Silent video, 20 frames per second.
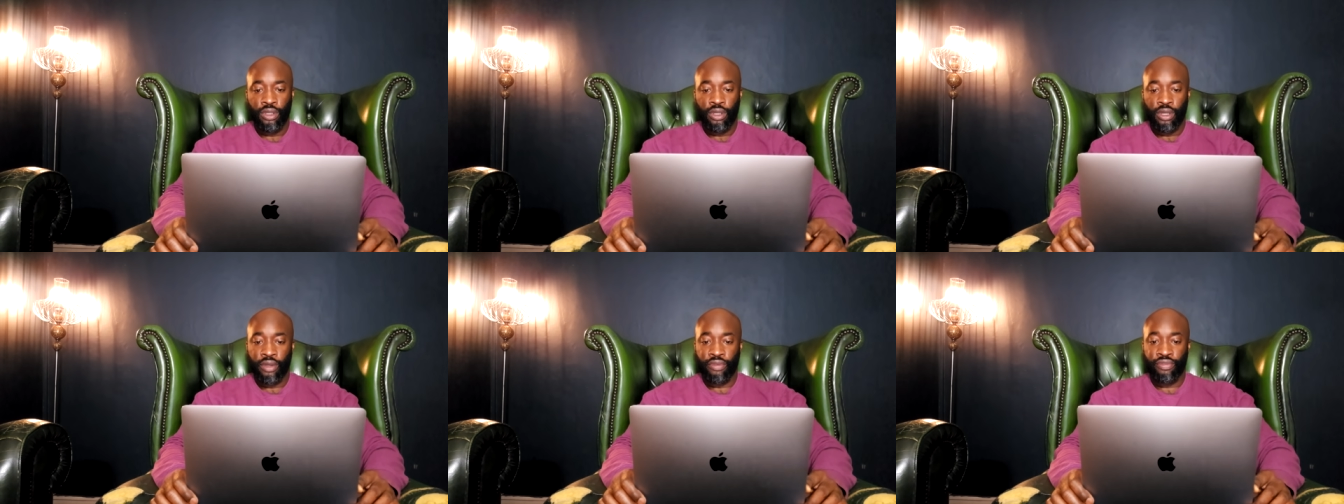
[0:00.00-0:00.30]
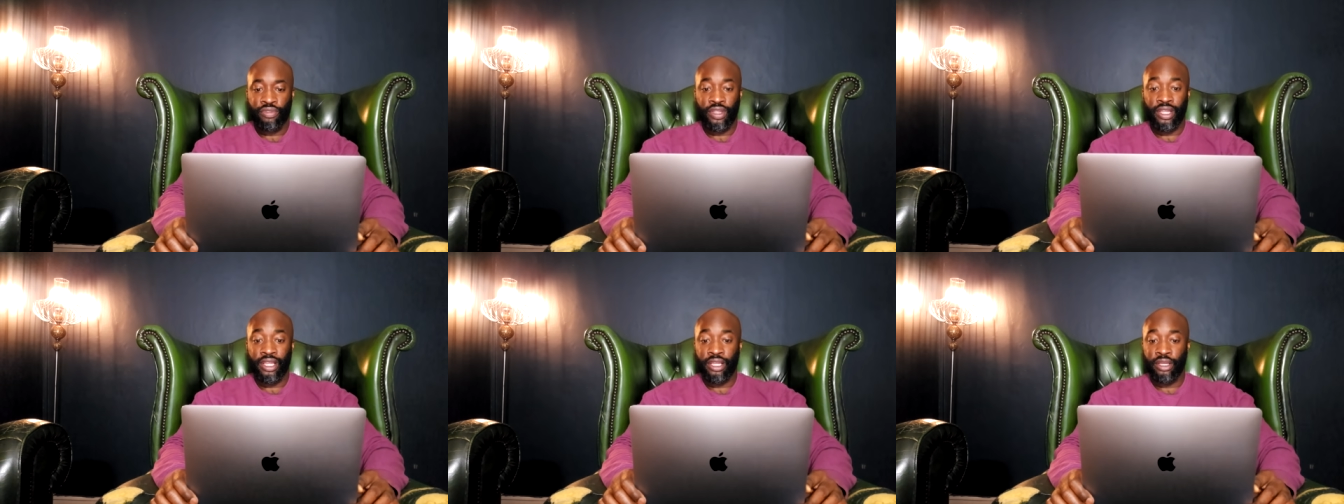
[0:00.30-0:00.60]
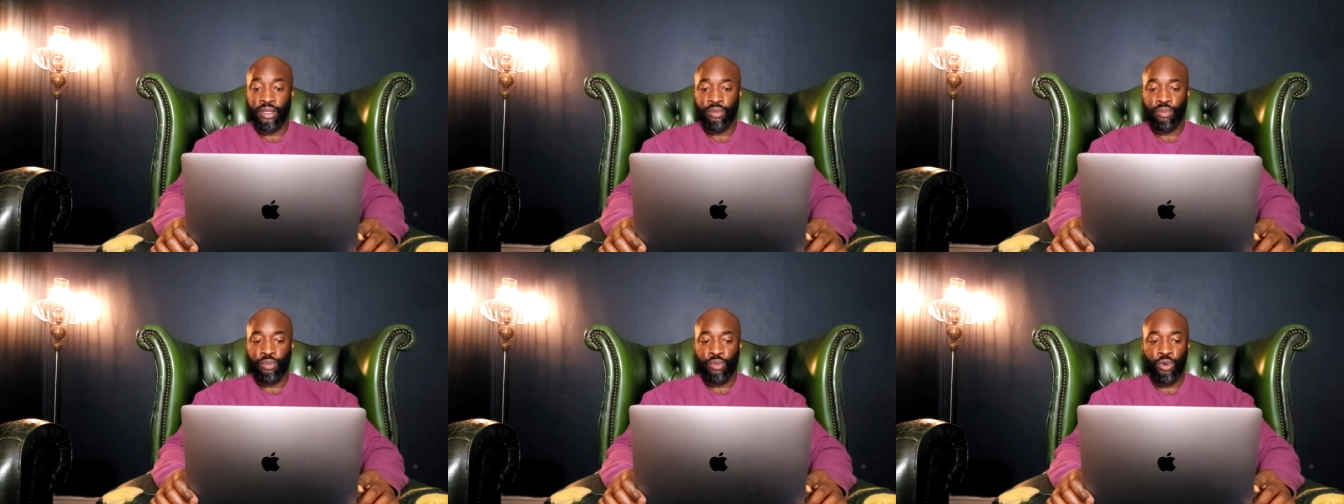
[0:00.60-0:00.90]
I think
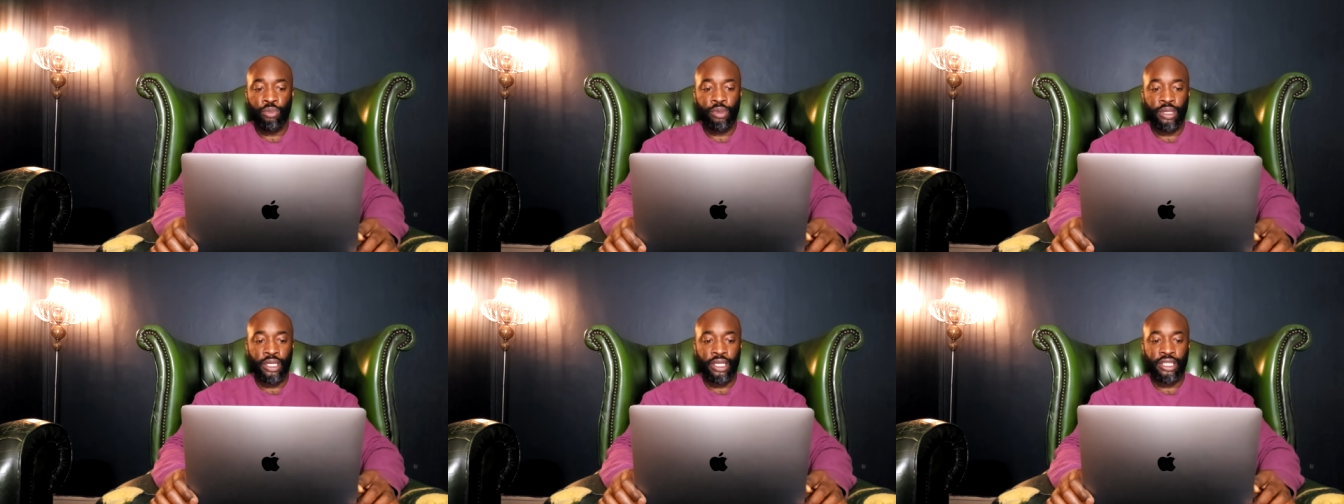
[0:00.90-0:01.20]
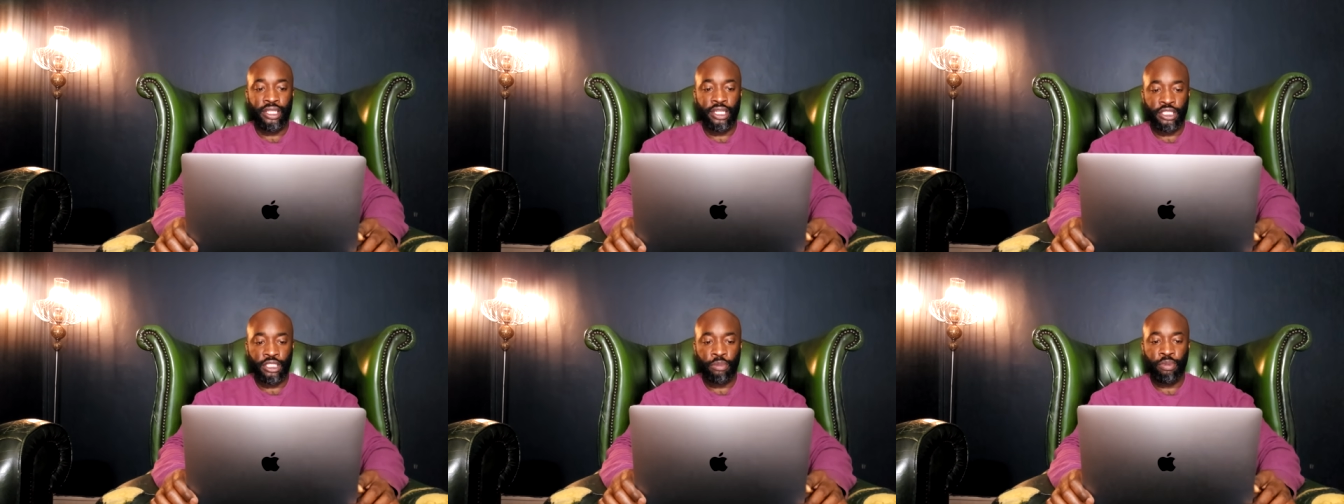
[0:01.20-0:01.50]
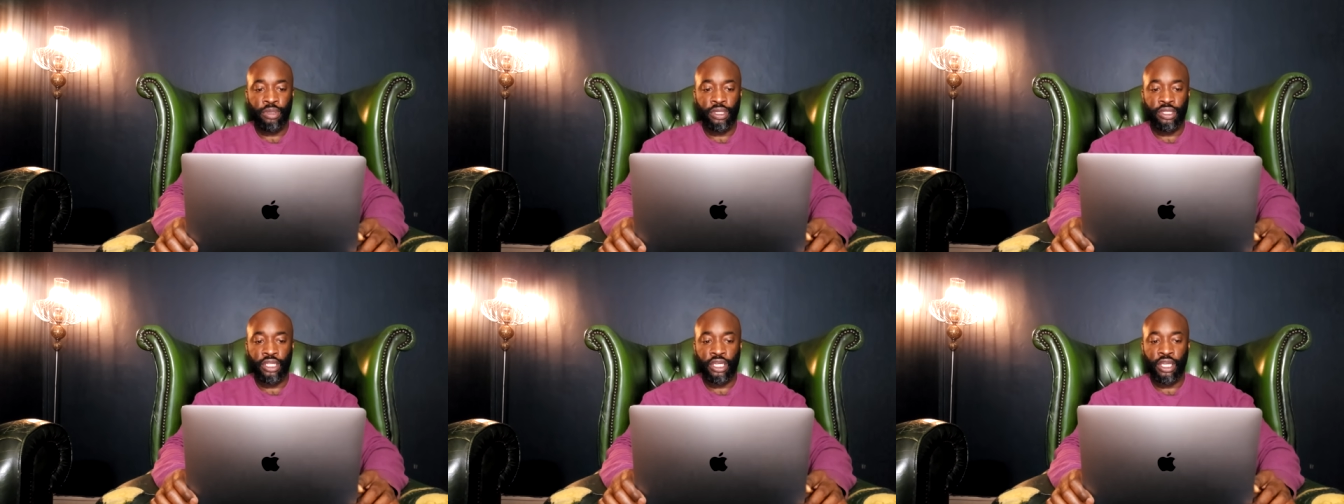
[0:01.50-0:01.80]
he will be
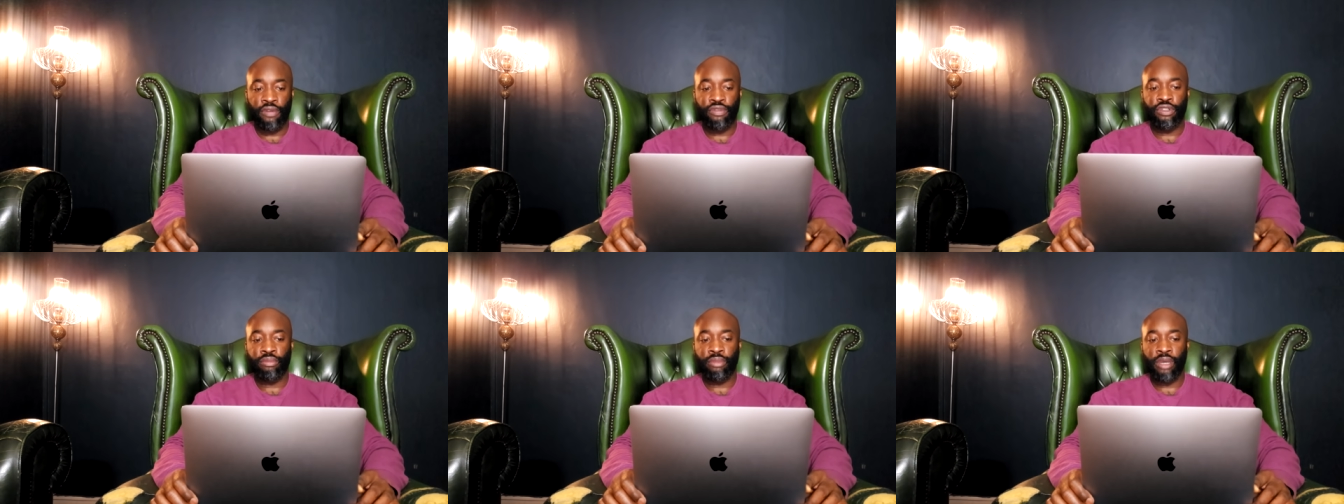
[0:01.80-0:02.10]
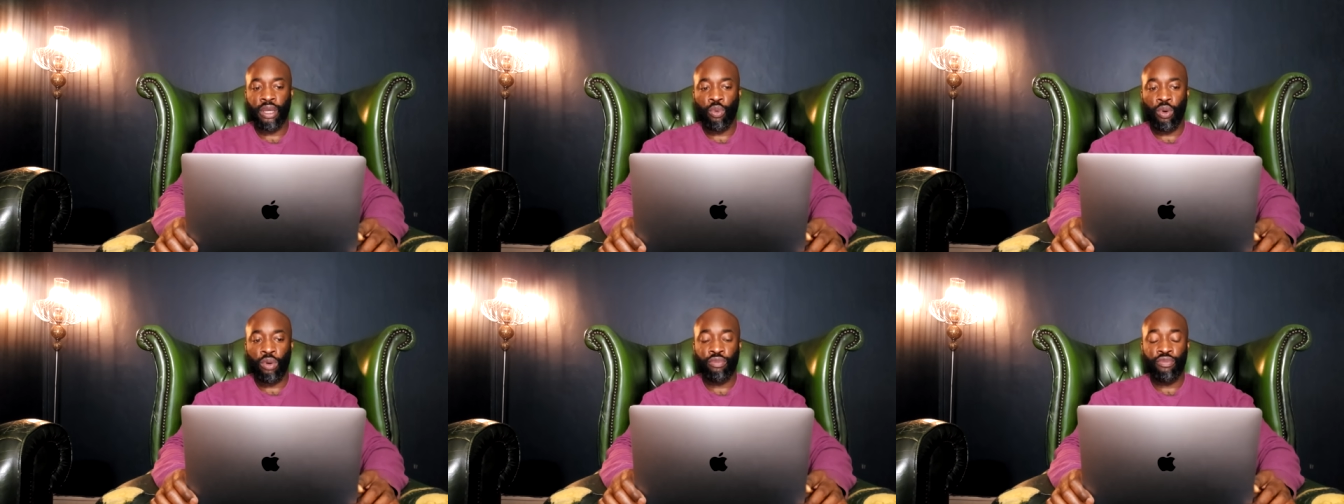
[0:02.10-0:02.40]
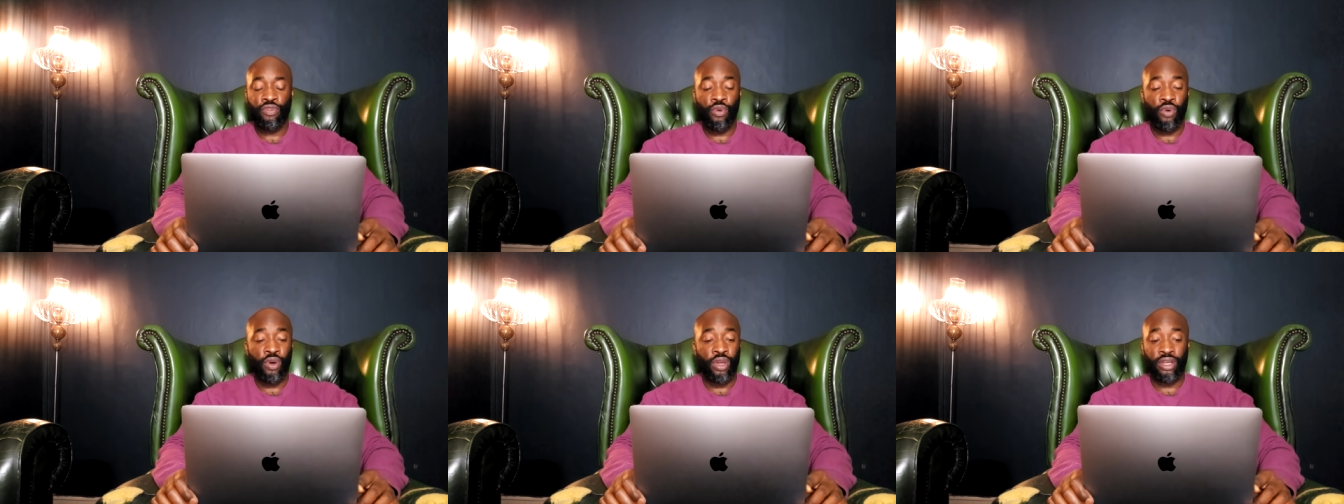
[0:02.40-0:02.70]
disciplined enough to make one
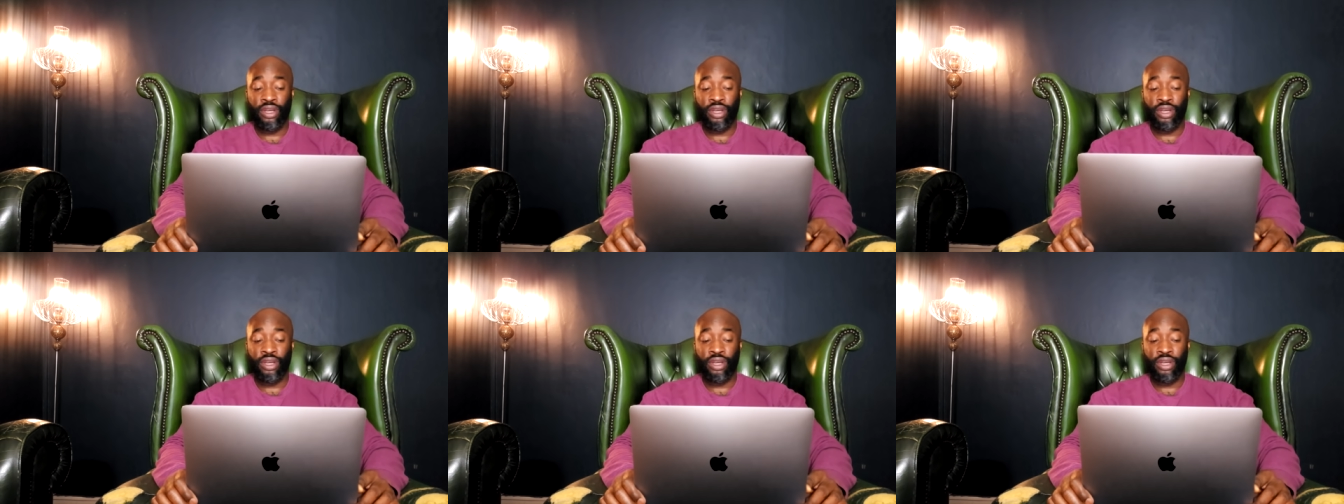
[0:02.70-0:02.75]
forty.